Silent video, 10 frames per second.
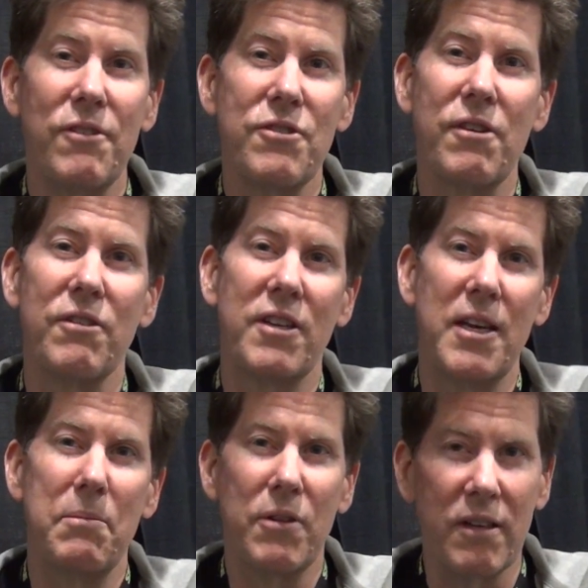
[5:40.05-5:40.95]
so to
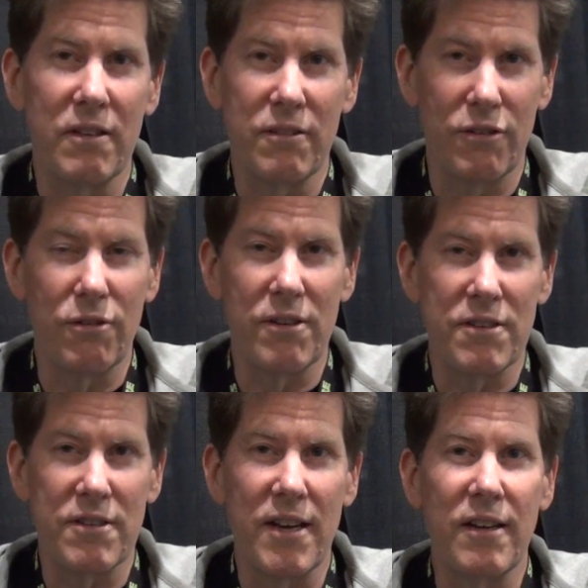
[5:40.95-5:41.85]
keep the
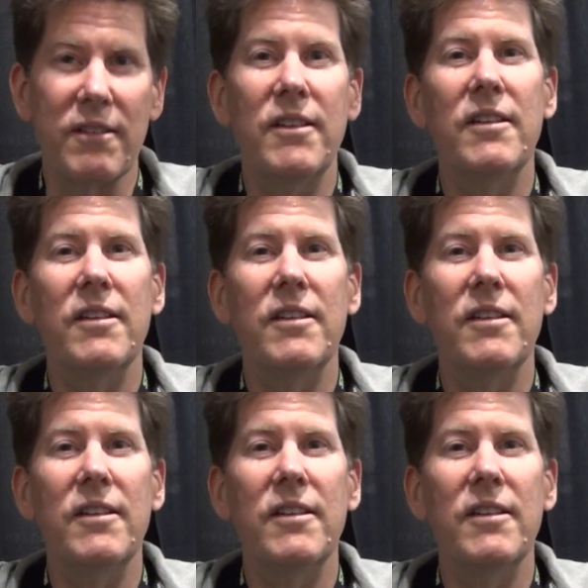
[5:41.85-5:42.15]
noise down.